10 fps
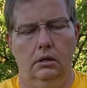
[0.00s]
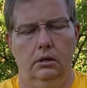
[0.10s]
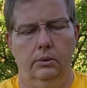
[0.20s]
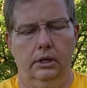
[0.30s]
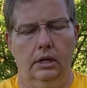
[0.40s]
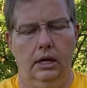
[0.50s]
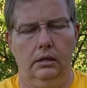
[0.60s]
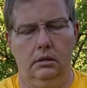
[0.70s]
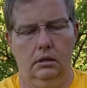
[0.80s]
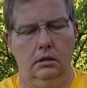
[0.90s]
You
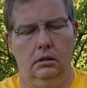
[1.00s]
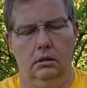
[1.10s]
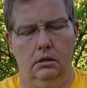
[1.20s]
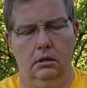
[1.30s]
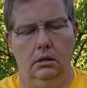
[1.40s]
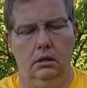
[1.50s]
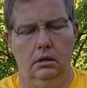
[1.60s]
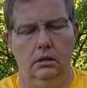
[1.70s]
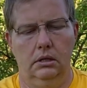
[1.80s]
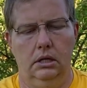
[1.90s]
ignite
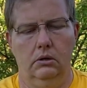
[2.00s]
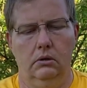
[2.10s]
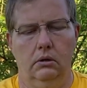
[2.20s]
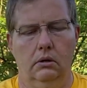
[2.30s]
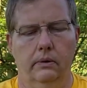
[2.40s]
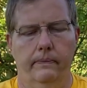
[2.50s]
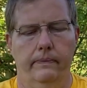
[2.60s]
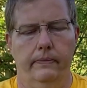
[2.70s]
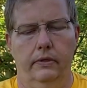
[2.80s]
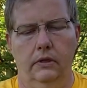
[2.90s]
the tinder,
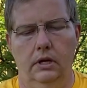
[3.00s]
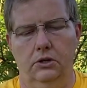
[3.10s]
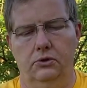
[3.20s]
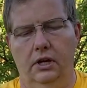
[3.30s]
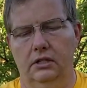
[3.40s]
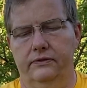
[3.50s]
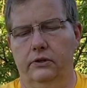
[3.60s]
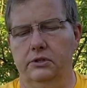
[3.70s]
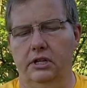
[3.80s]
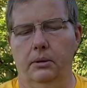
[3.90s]
the heat
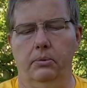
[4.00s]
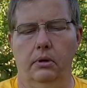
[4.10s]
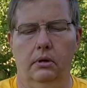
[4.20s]
transfers up